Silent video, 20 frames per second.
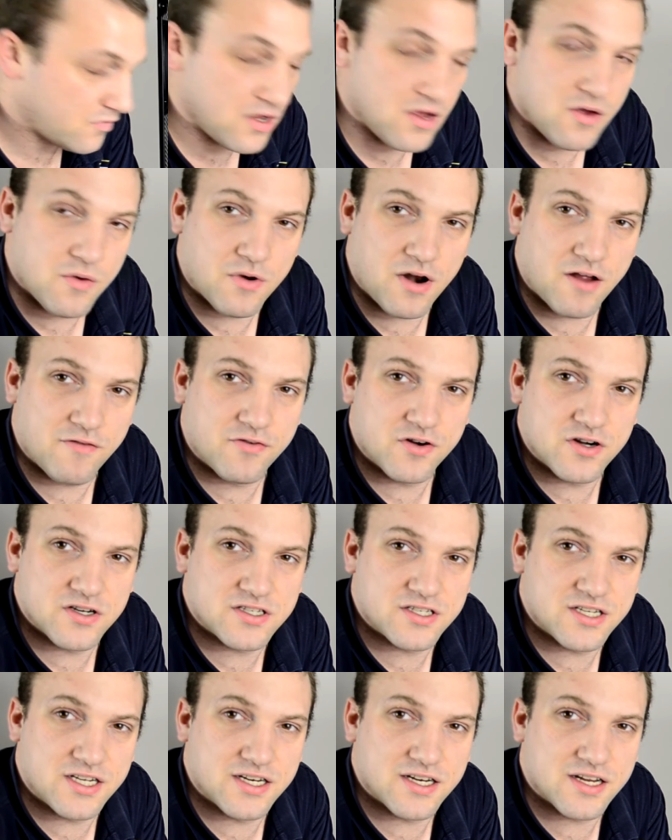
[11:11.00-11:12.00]
when I first
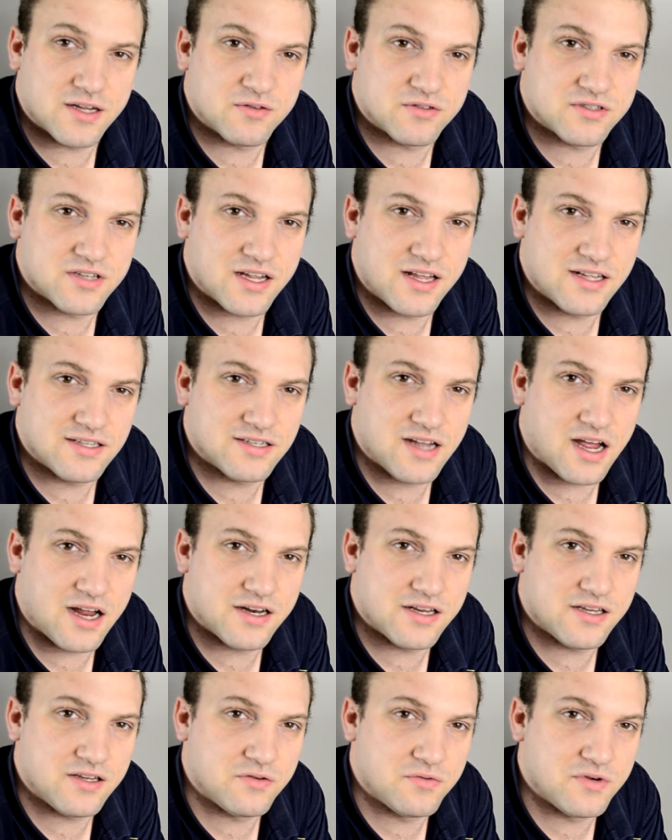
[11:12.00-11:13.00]
seen it, I was like, that's kind
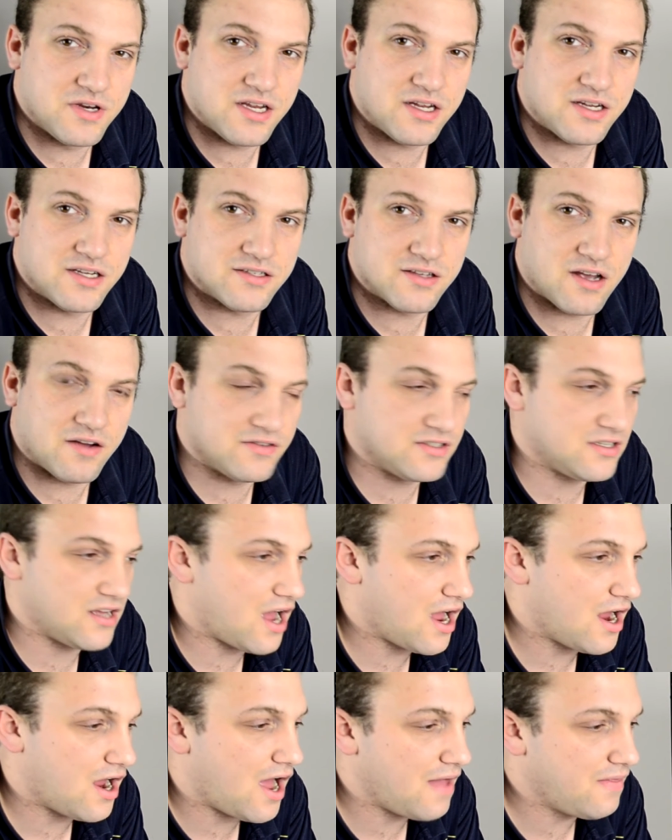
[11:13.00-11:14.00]
of unique, because obviously
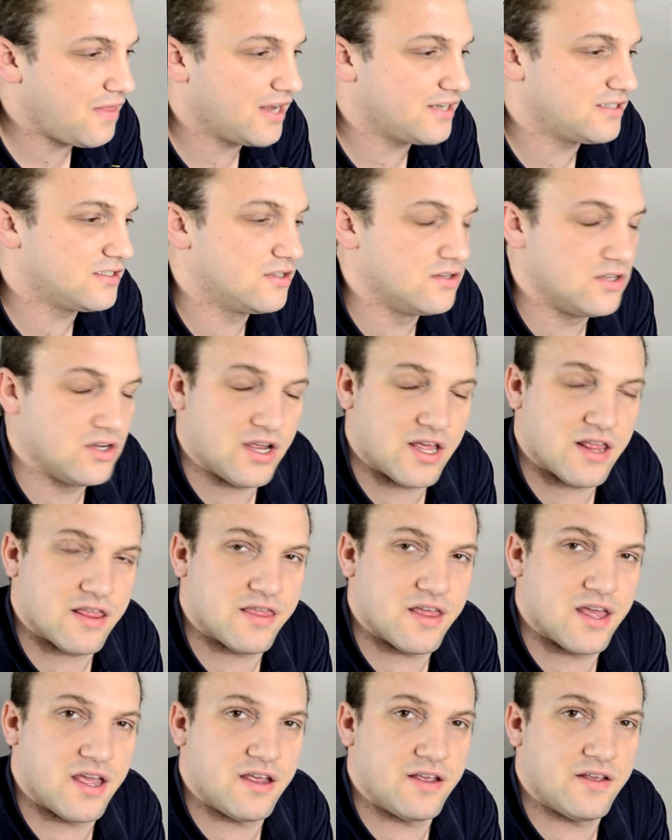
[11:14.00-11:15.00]
I like to look at
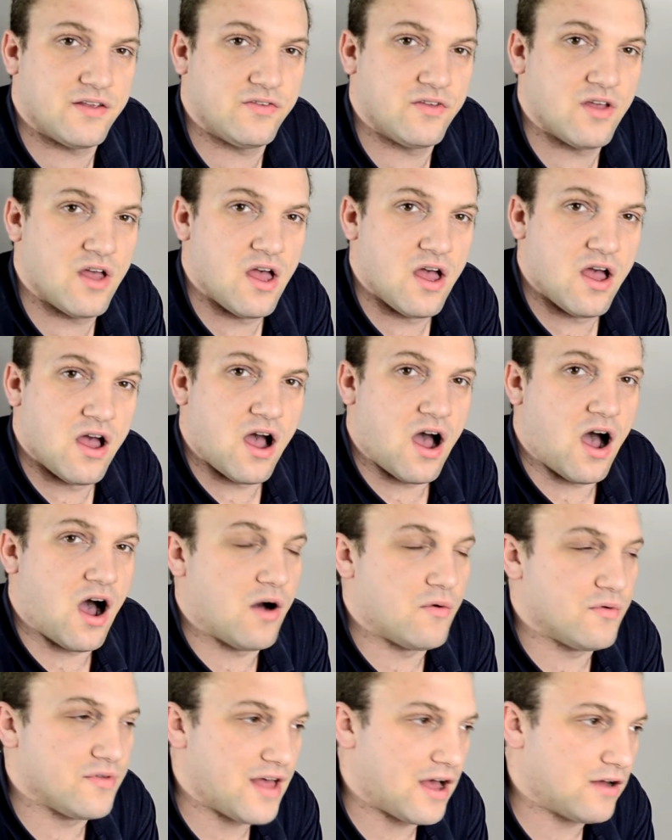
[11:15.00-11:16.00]
things
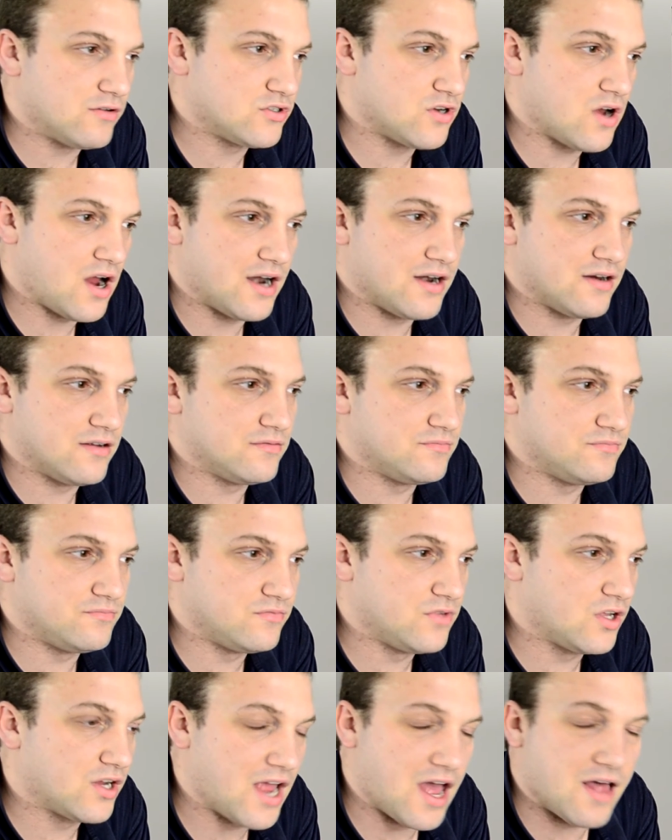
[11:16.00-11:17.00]
without trying to
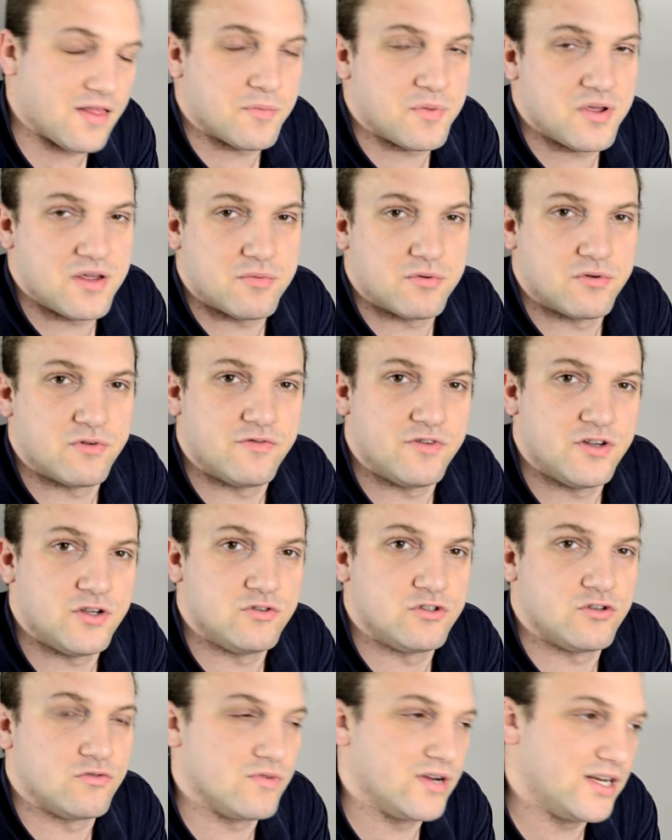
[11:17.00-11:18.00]
look at other people's
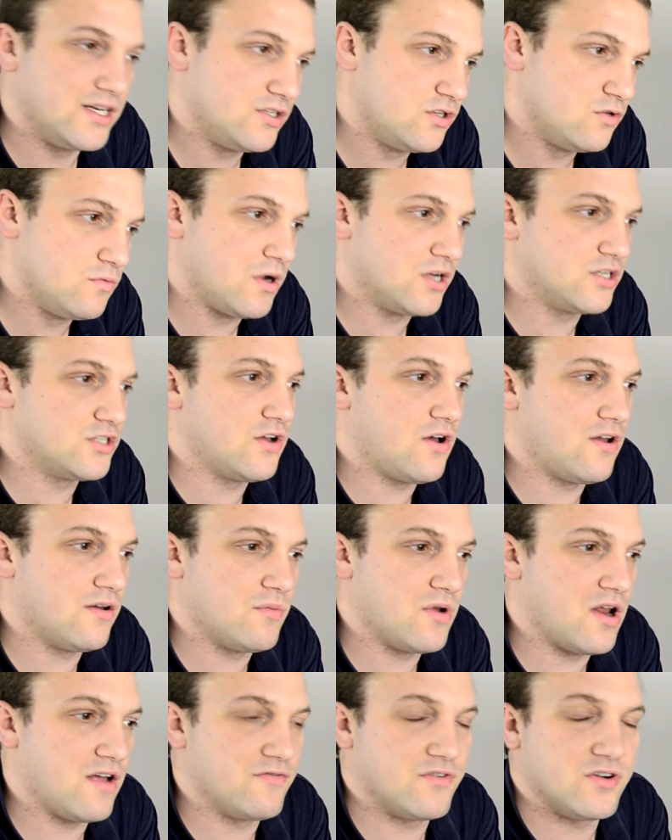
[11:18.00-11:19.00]
reviews or read too much on them.
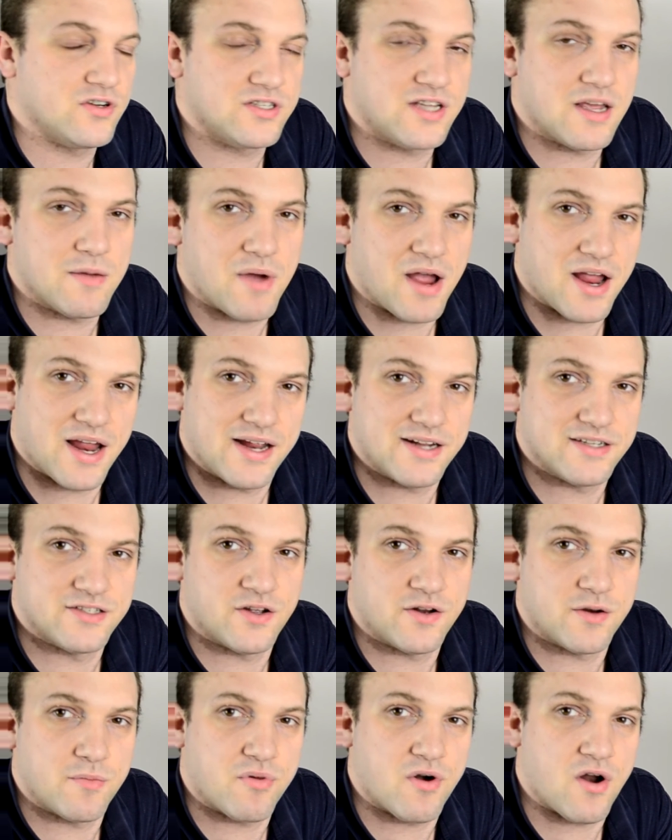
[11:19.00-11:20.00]
When I first get my hands
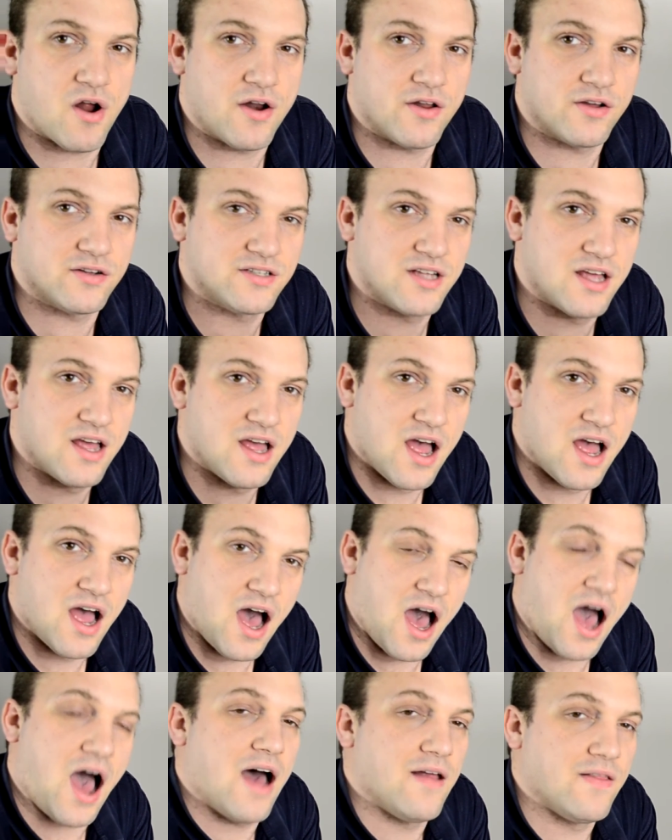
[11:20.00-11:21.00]
on a product,
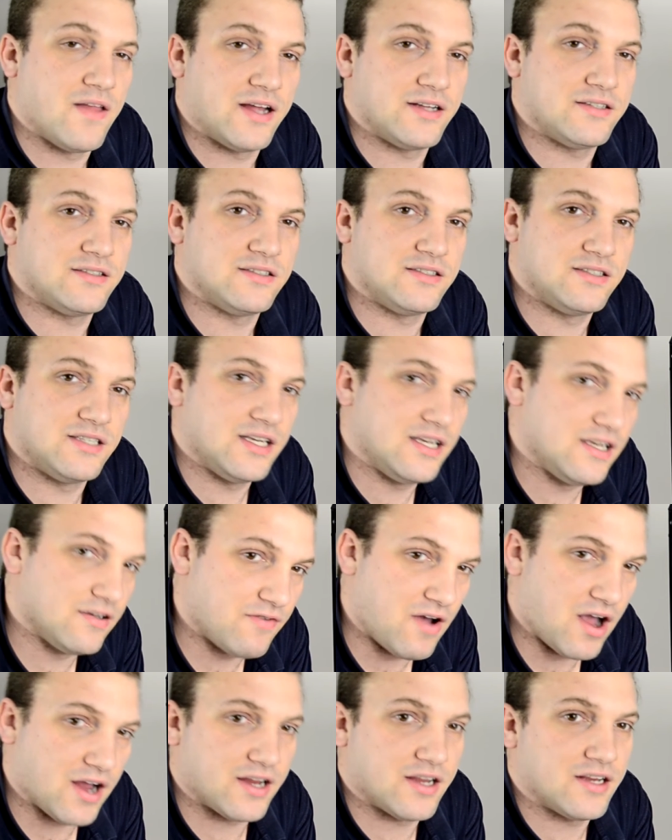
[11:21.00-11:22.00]
I like to see if
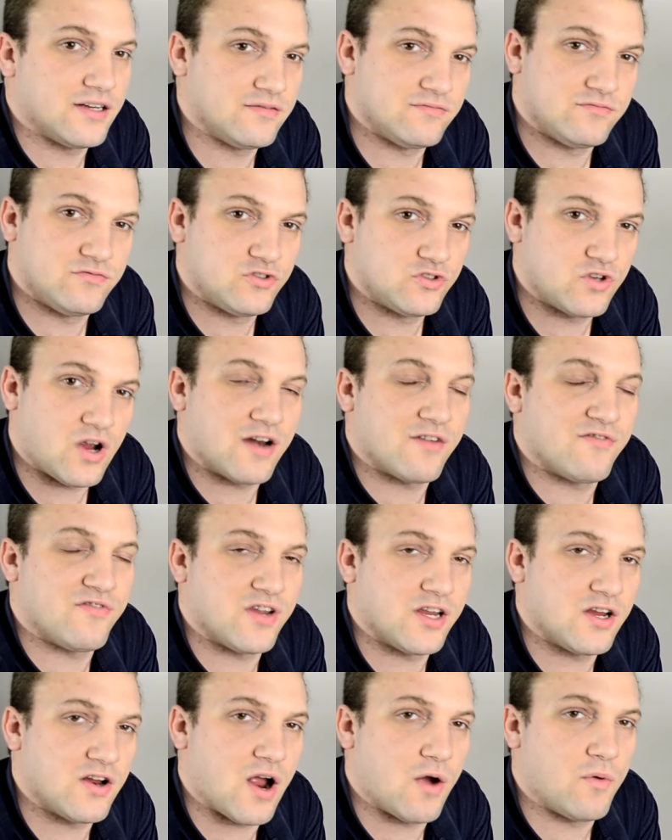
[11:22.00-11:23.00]
I can try to
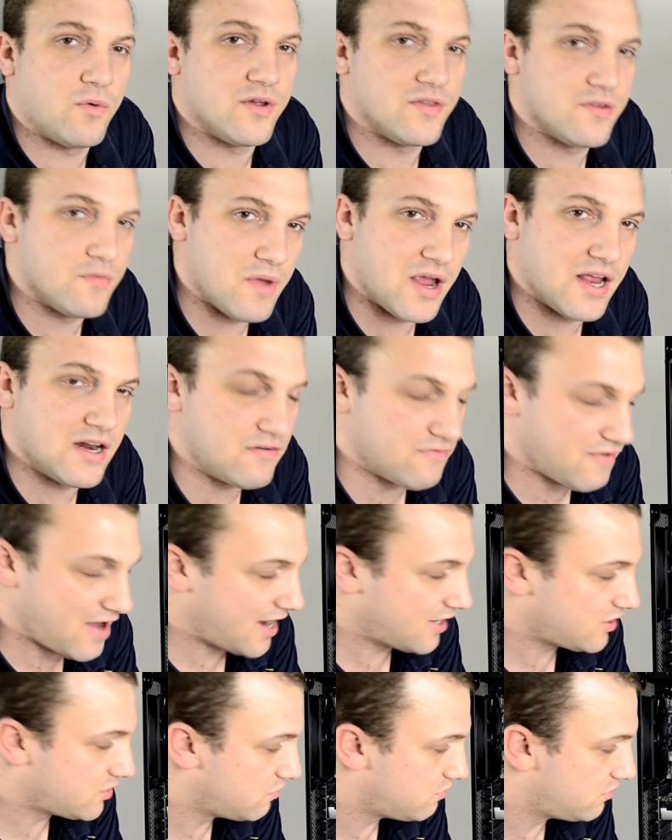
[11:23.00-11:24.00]
figure out what the
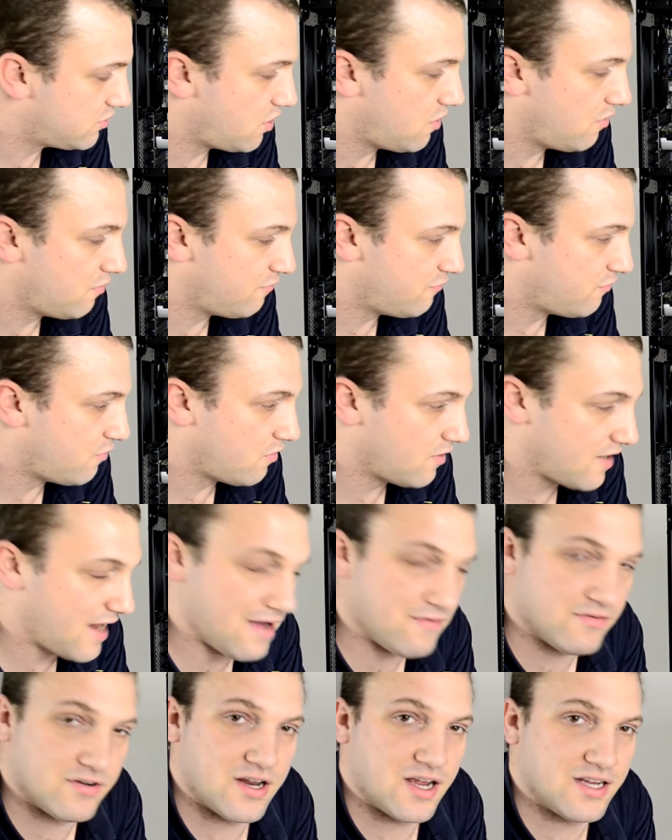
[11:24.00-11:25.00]
manufacturer was going for and
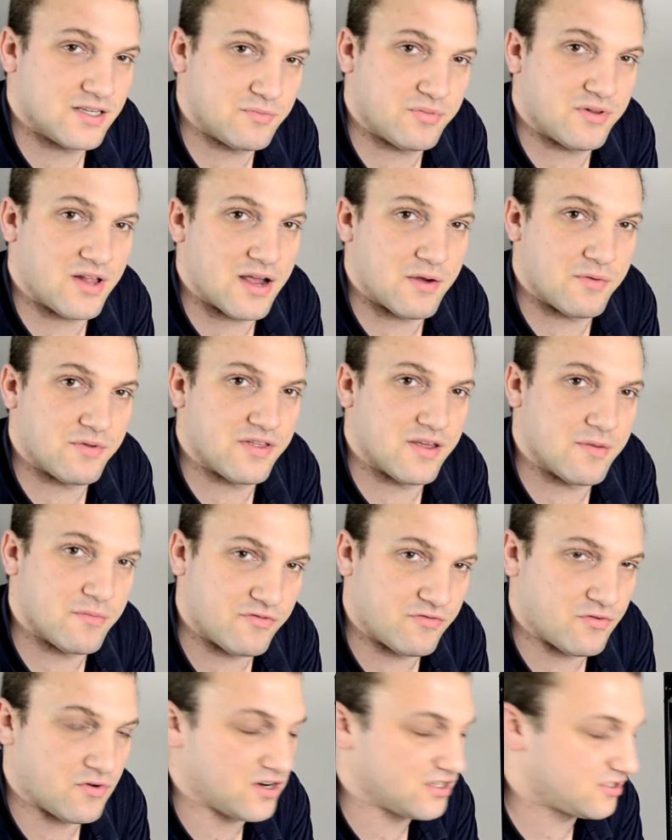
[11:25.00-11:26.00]
have a nice play with it
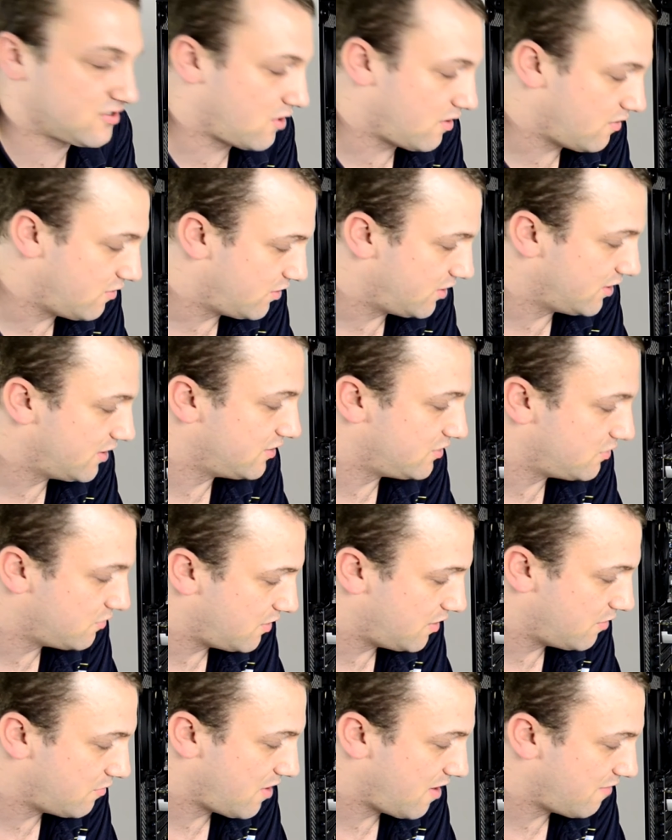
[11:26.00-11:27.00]
before I start looking into
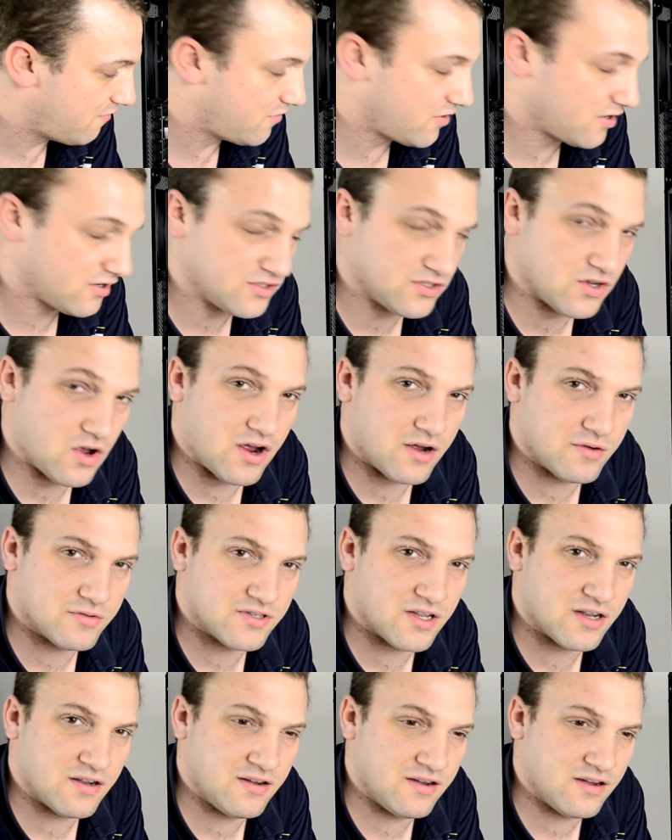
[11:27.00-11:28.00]
it. And when I first saw it, I was
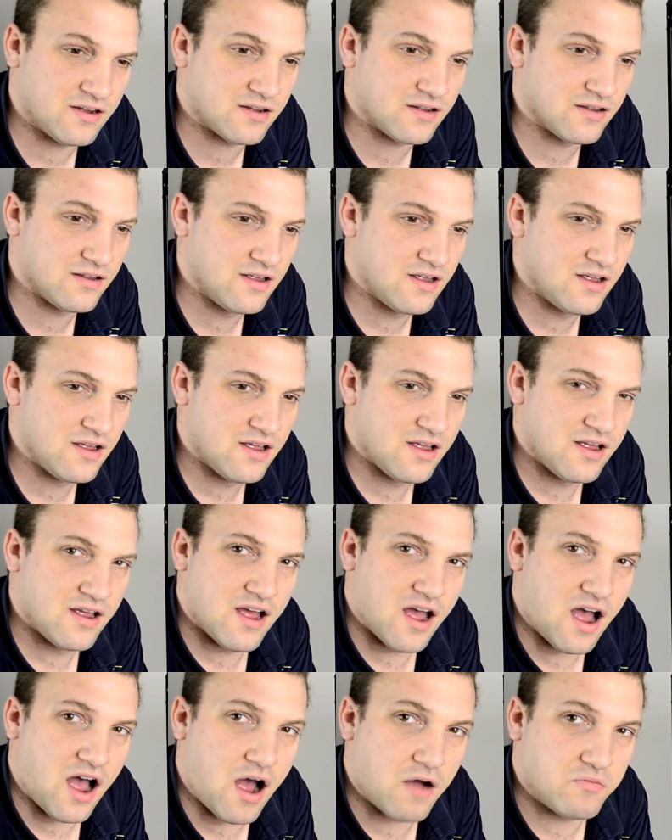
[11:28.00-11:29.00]
like, huh.
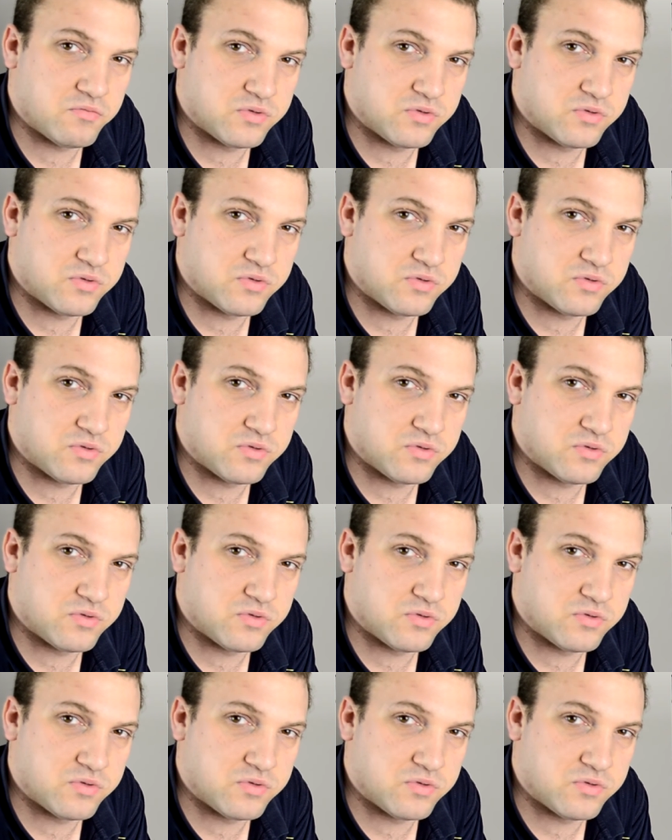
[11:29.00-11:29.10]
I